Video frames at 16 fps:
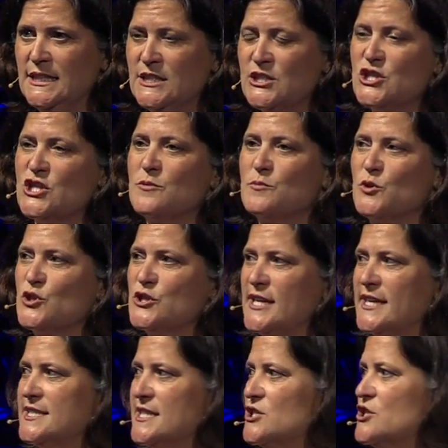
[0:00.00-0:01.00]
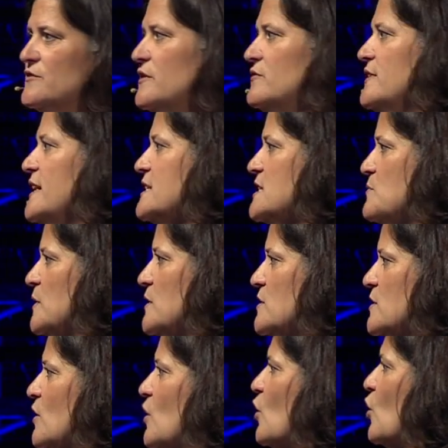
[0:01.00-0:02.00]
to the percentage of investment
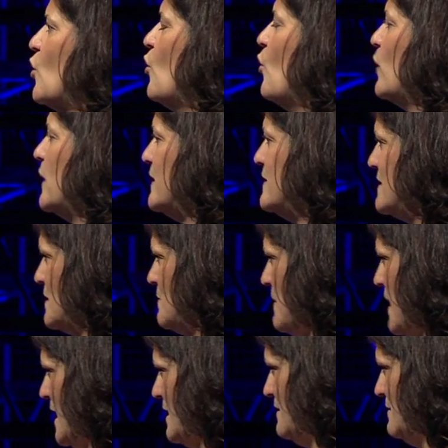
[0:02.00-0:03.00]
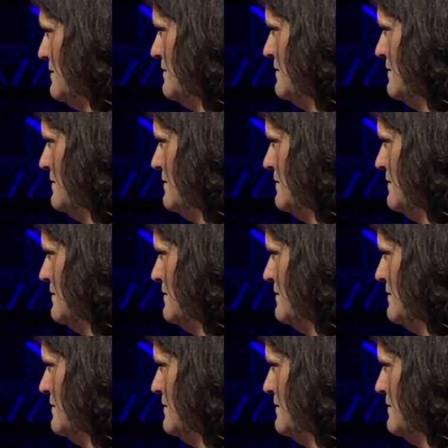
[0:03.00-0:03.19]
going to men.